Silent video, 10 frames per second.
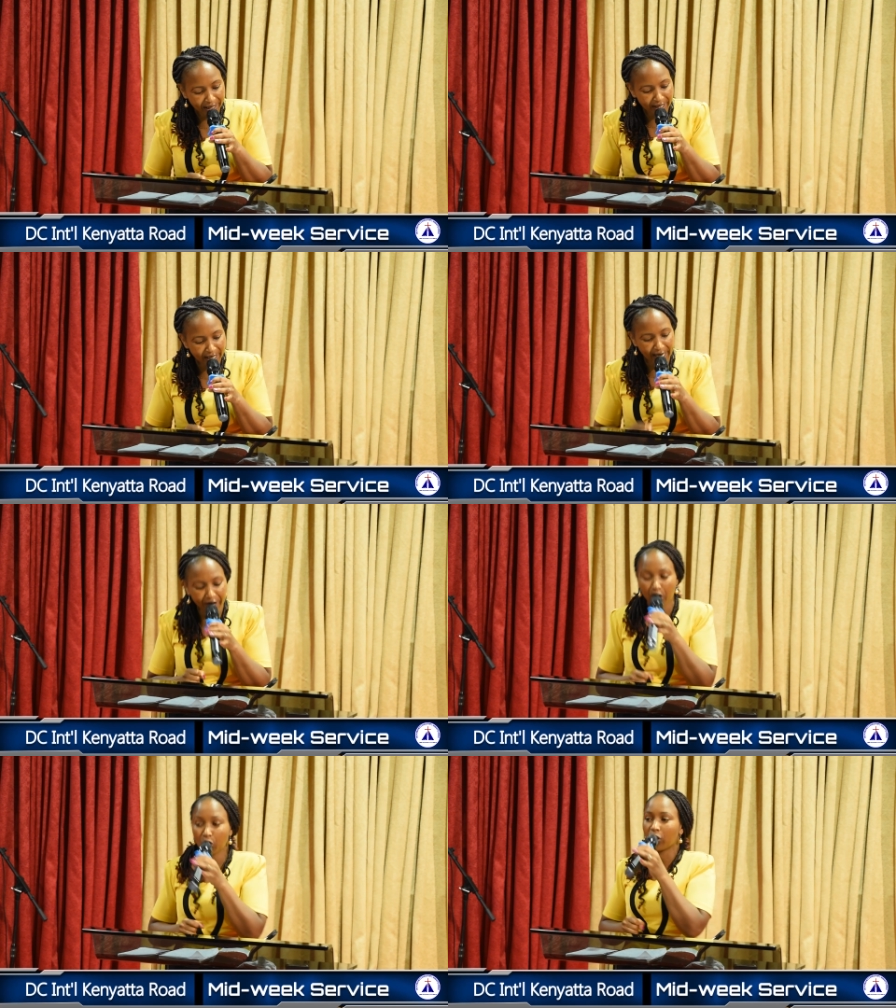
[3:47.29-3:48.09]
King
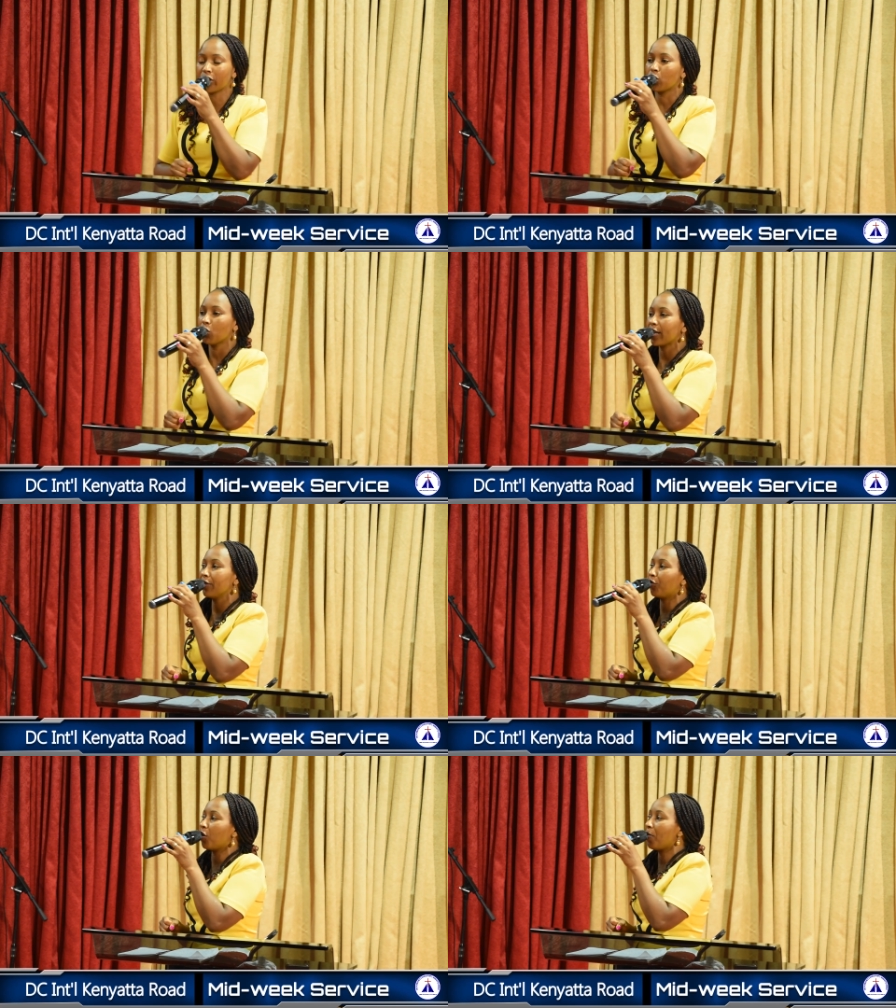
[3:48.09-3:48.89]
Herod was
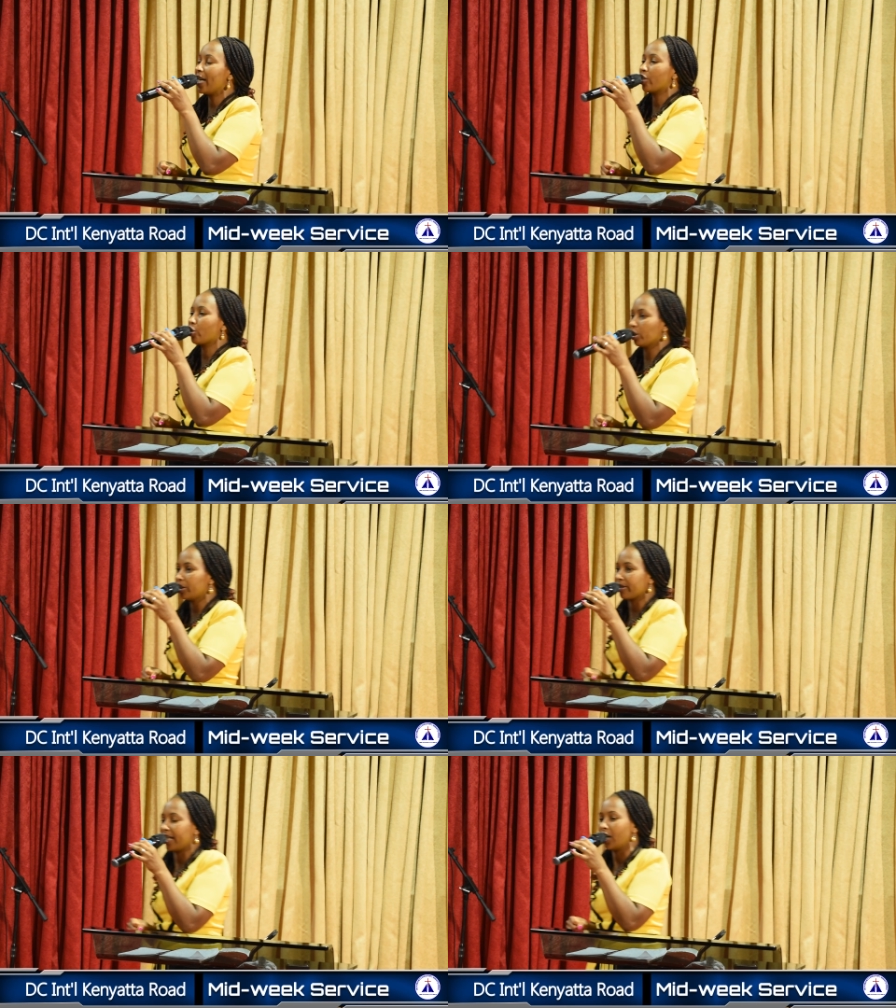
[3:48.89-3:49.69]
looking for boy
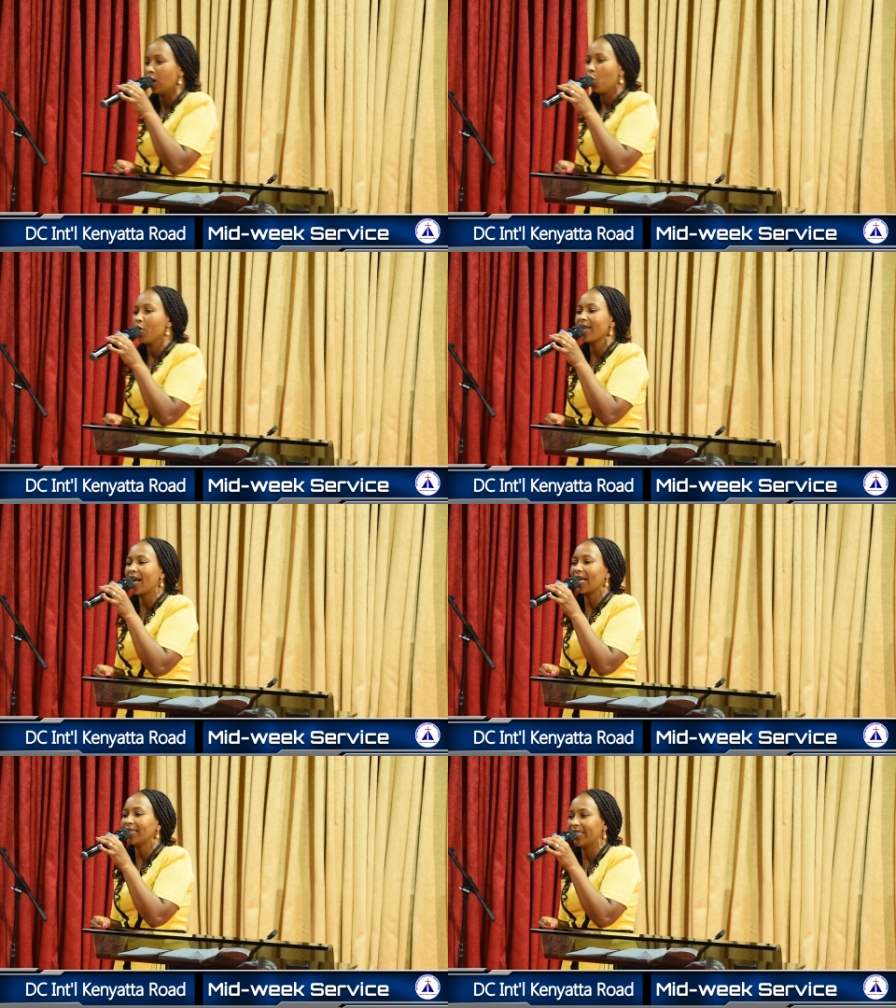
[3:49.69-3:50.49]
children with
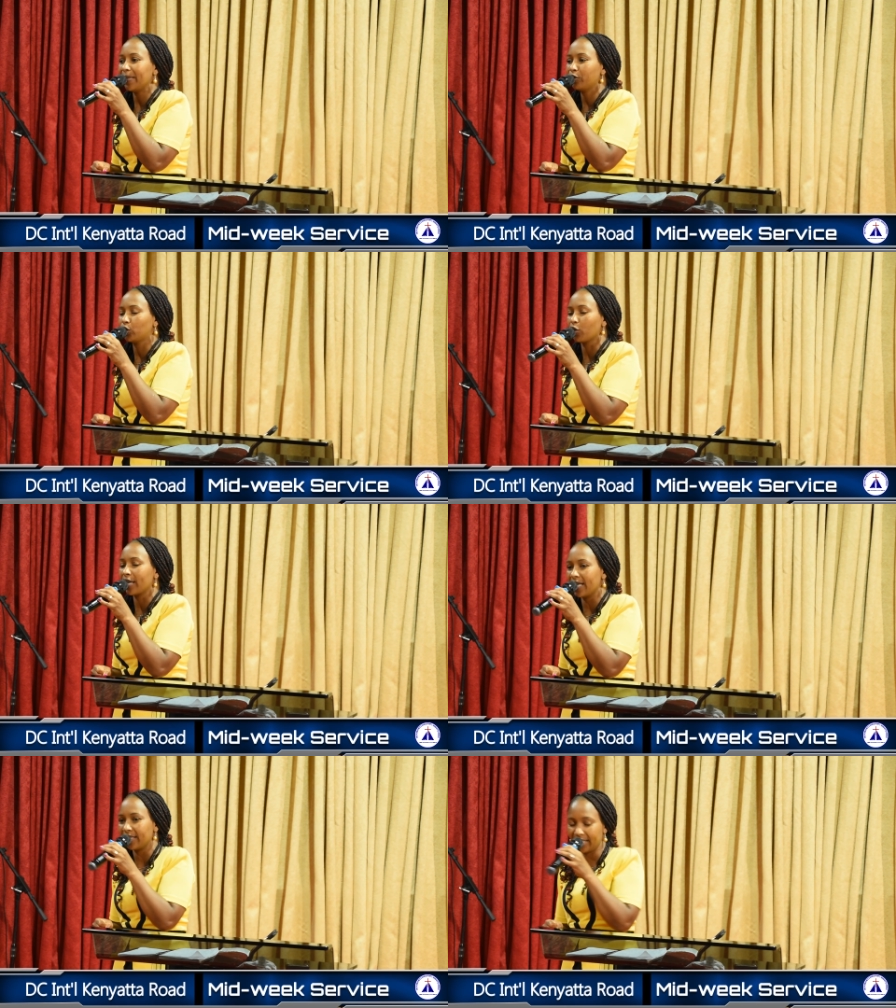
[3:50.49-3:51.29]
an attempt to
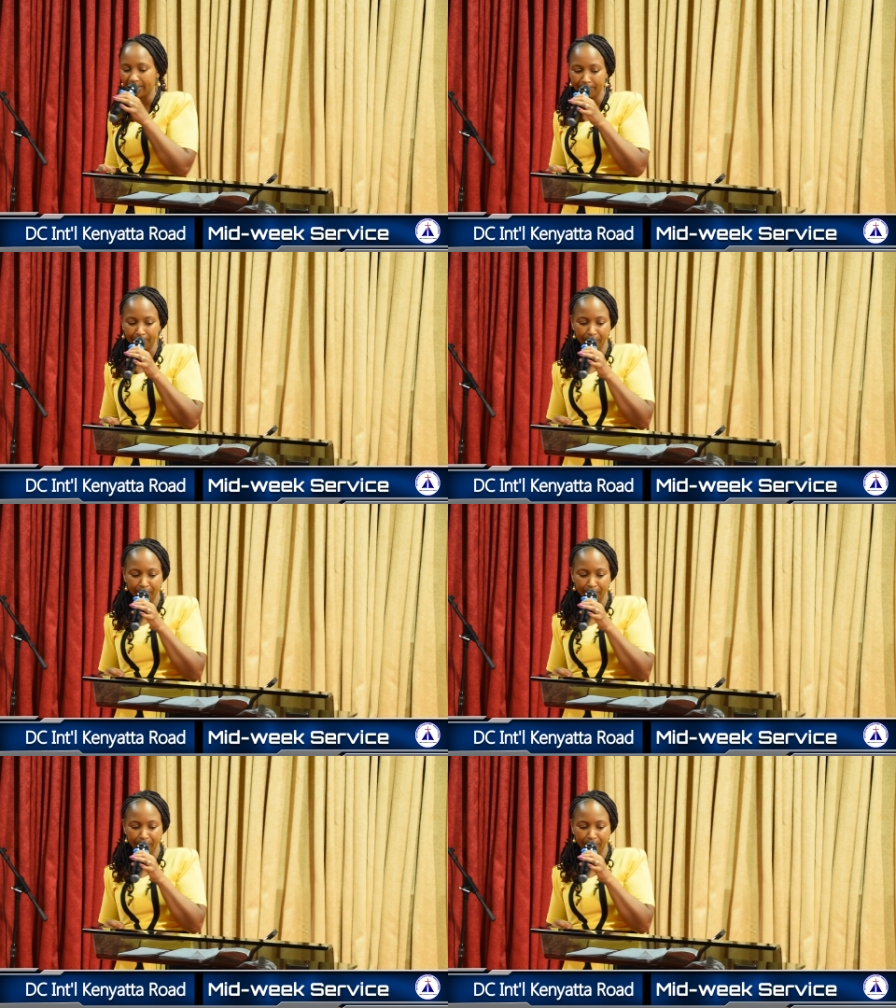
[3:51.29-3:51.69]
kill them.